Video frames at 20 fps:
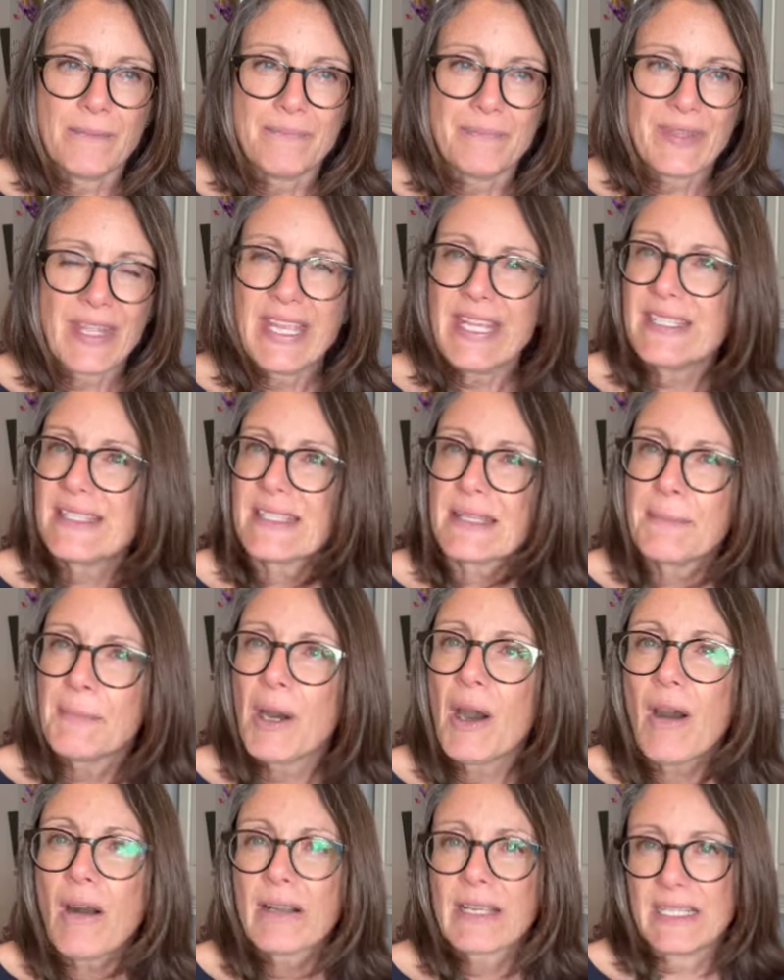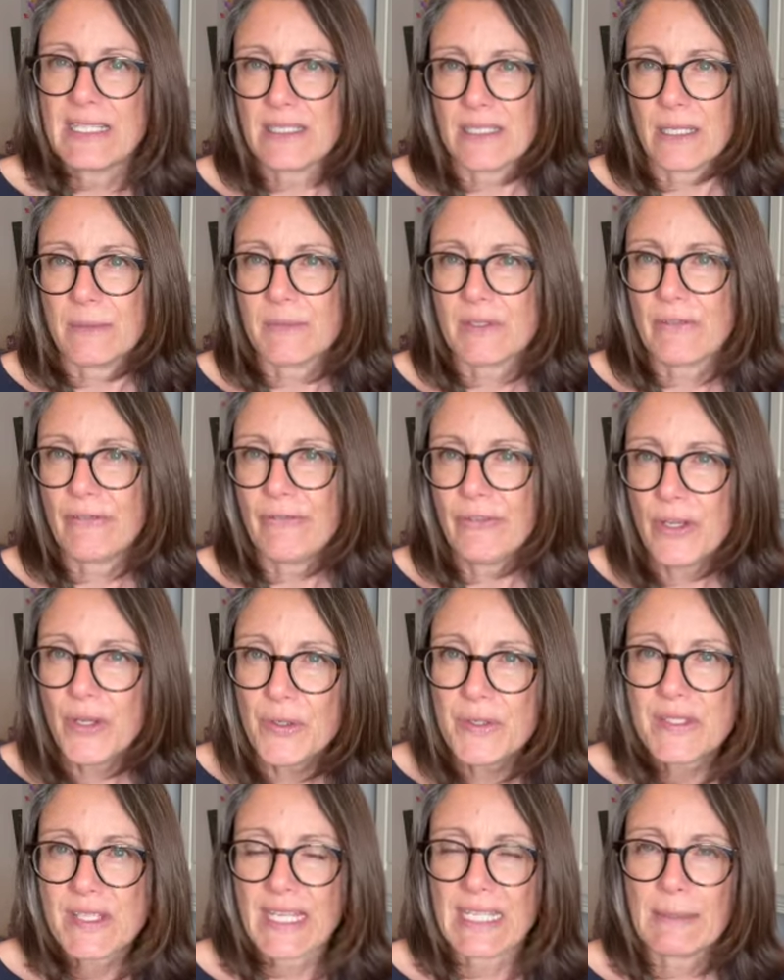hits the mark in terms of
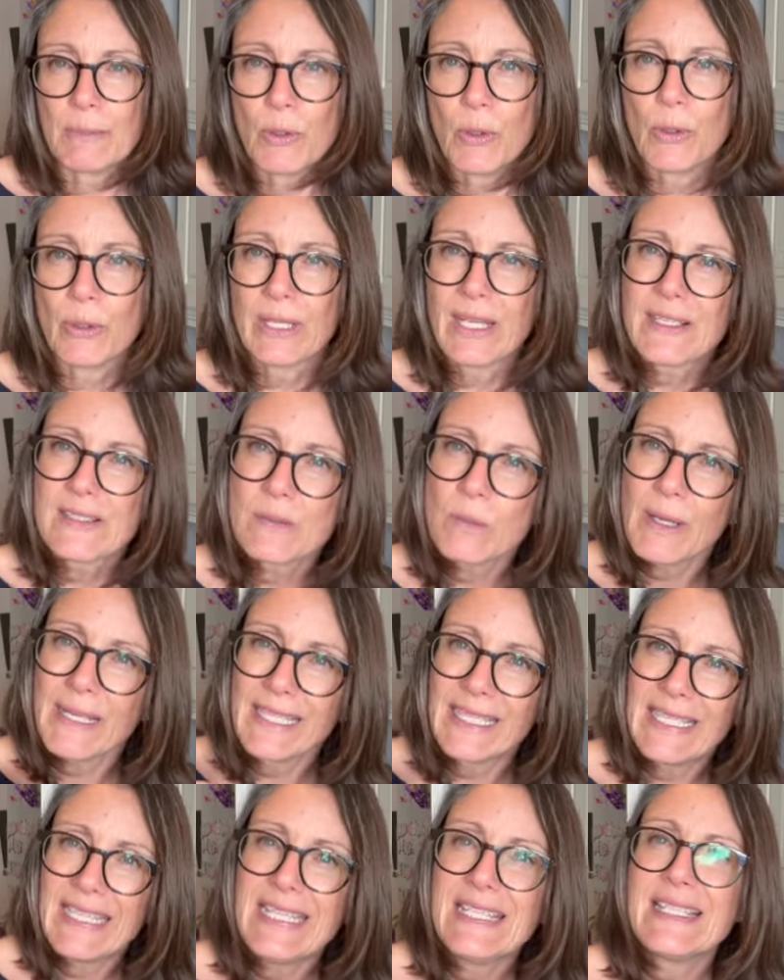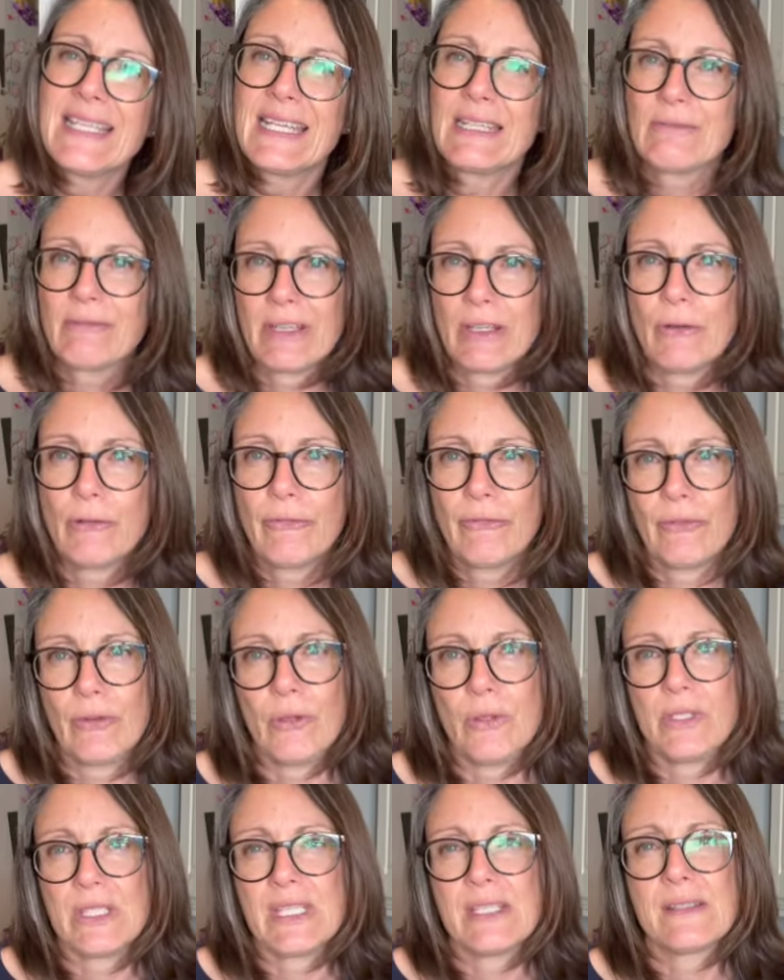foods anymore. That's why eating real
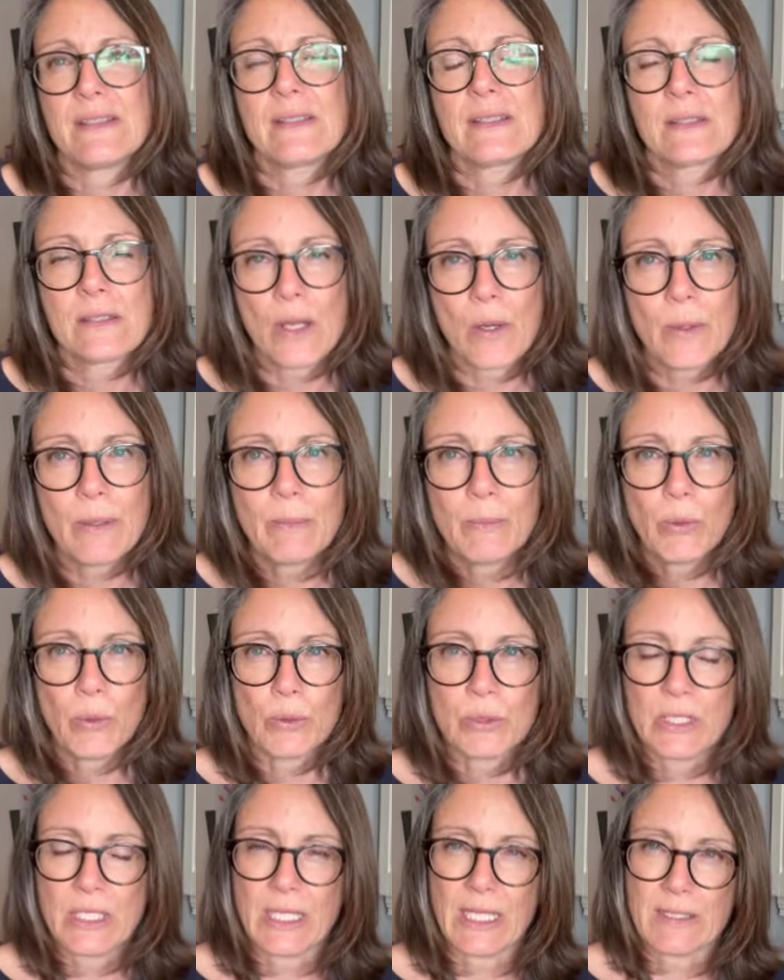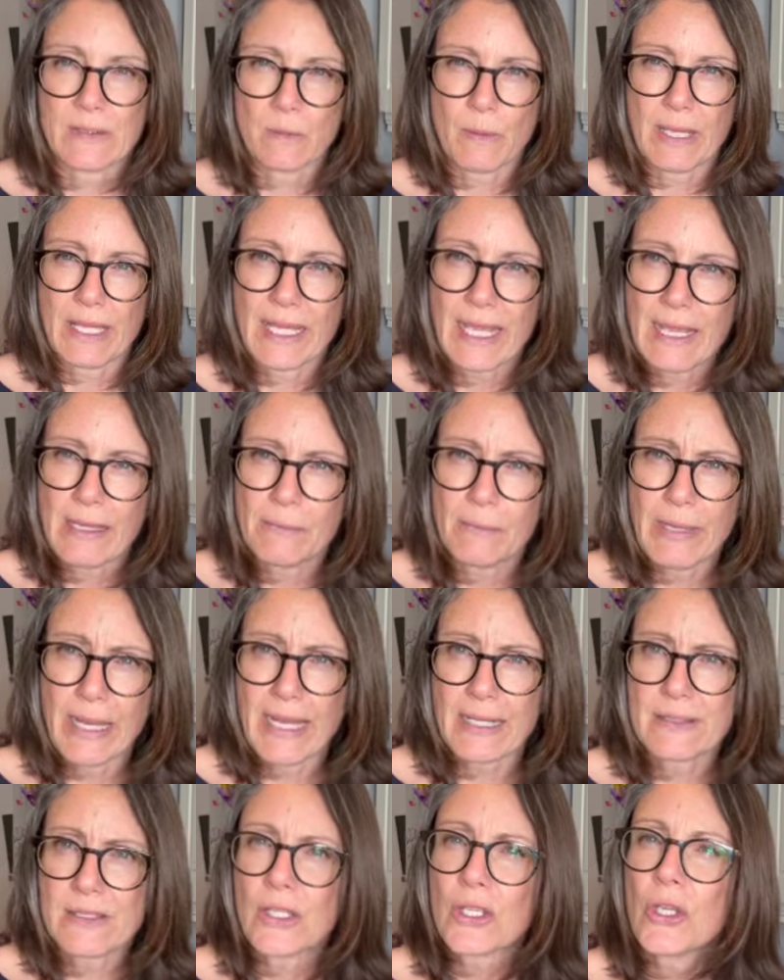food is so important. That's why getting
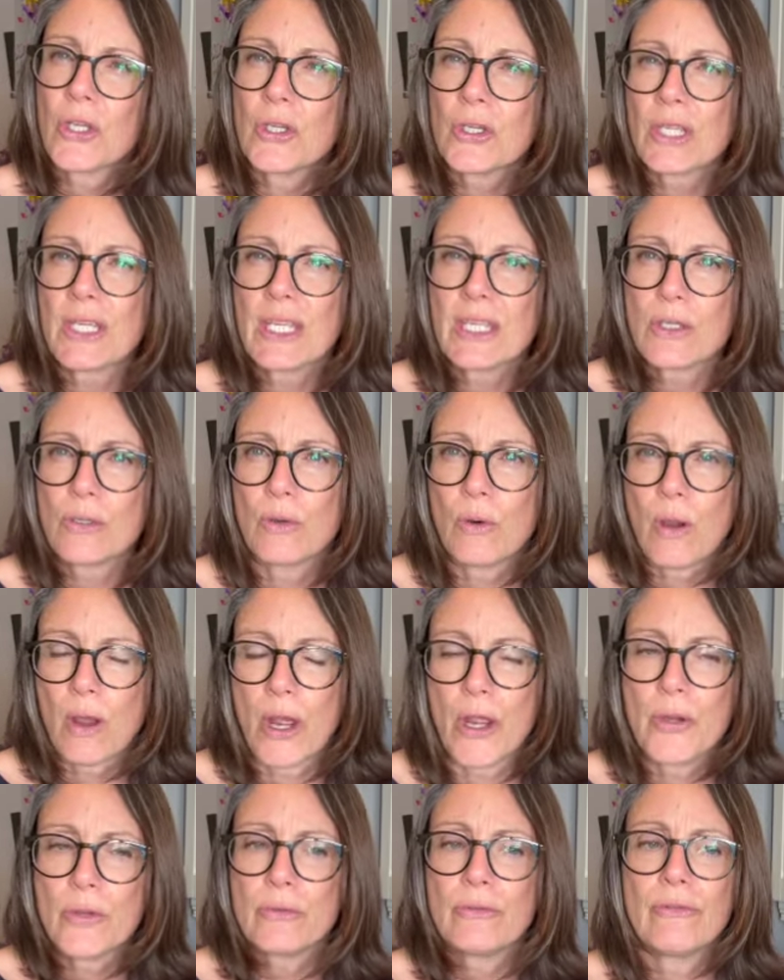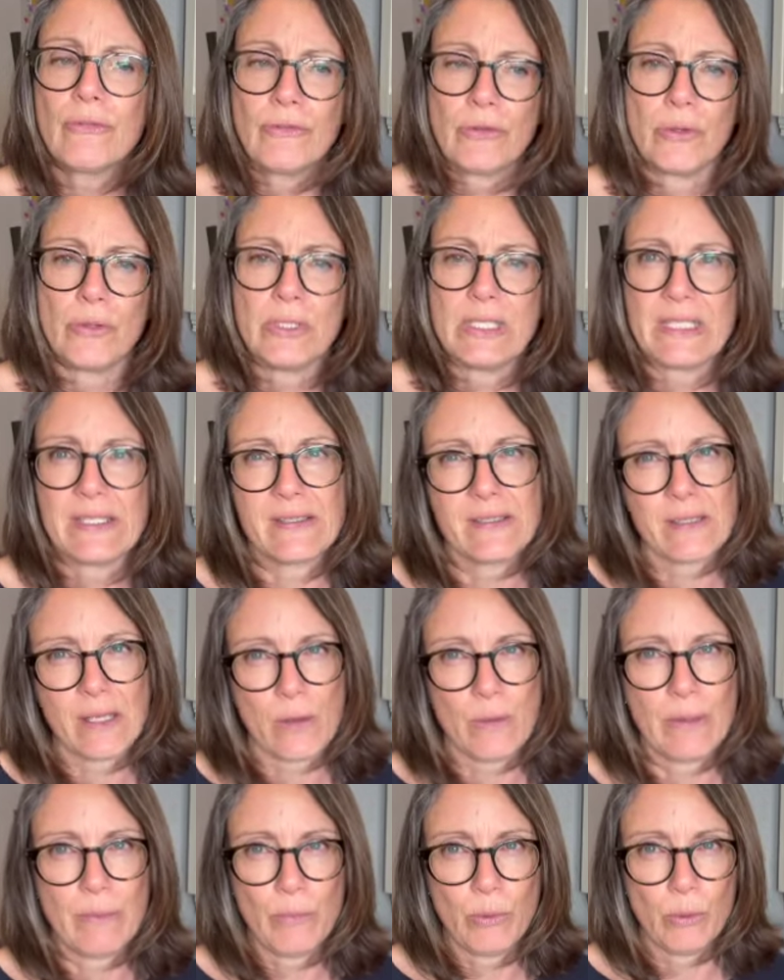back to cooking your own food is
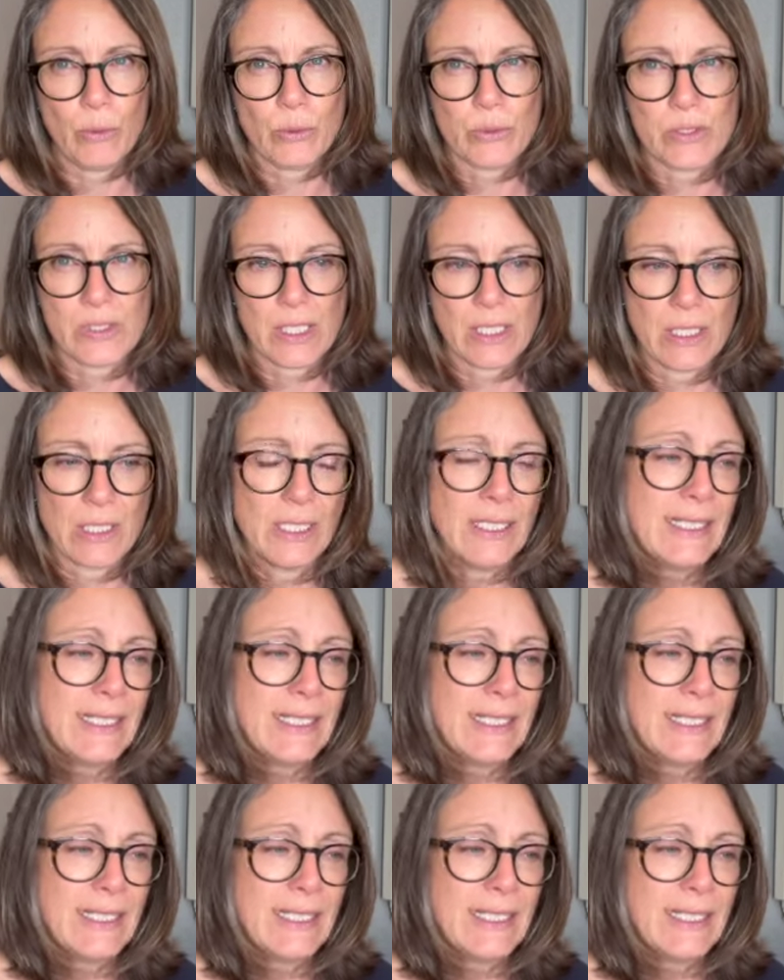so important.